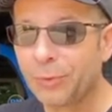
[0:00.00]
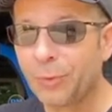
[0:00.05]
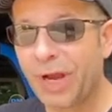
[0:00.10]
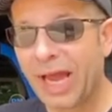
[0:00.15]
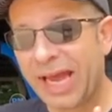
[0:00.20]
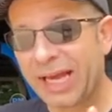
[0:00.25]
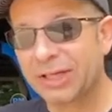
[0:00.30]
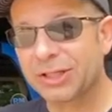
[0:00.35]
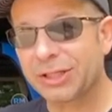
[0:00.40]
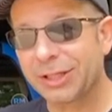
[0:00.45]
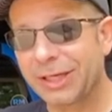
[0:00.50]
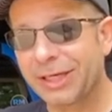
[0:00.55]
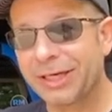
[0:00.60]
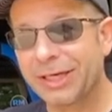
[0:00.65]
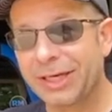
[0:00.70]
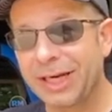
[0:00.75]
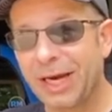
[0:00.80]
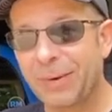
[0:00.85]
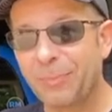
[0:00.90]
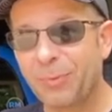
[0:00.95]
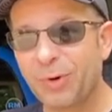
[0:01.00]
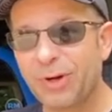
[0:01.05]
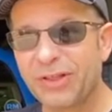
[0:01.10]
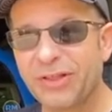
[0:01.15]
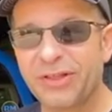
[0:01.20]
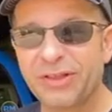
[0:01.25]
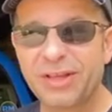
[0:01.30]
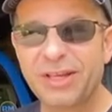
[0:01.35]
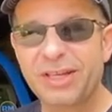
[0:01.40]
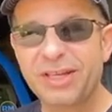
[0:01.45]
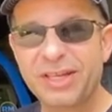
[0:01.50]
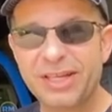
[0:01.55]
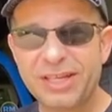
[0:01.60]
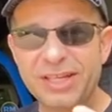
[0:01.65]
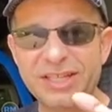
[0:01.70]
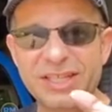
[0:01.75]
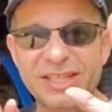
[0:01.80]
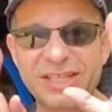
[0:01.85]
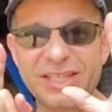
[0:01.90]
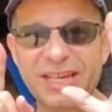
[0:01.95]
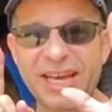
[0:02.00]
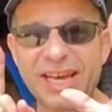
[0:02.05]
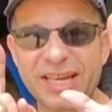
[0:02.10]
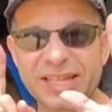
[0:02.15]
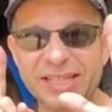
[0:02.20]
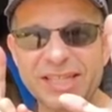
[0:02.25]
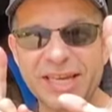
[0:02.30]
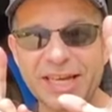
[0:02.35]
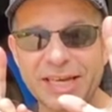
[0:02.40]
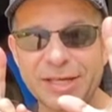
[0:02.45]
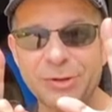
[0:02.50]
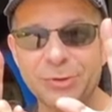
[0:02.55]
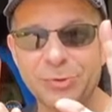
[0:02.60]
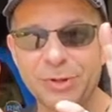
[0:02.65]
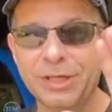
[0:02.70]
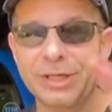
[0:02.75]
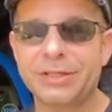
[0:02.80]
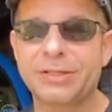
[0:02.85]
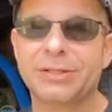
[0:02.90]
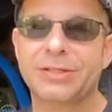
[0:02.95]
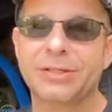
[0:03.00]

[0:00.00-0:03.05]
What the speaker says: We actually ended up with 6 entries.